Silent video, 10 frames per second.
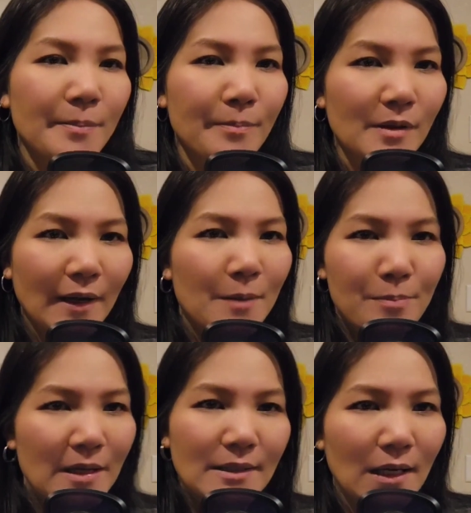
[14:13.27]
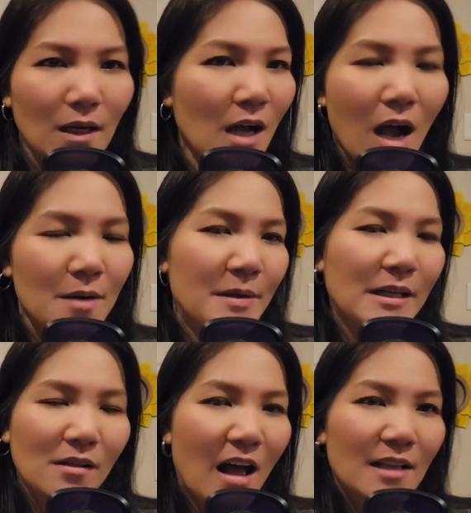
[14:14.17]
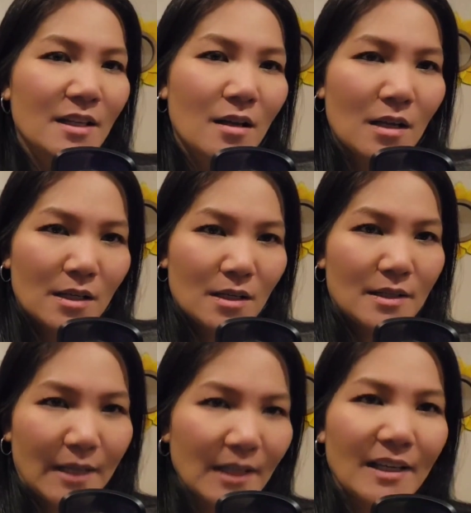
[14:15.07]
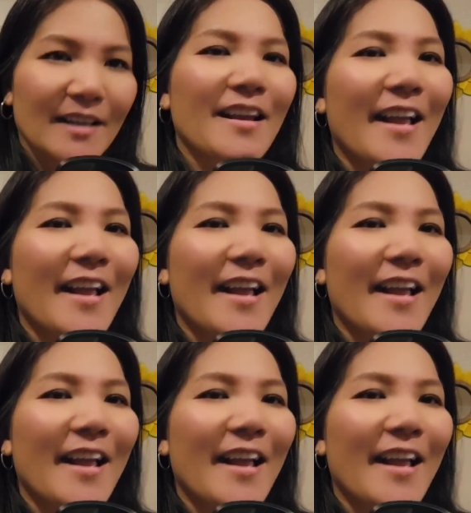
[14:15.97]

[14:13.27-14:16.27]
like a basic economy class ticket.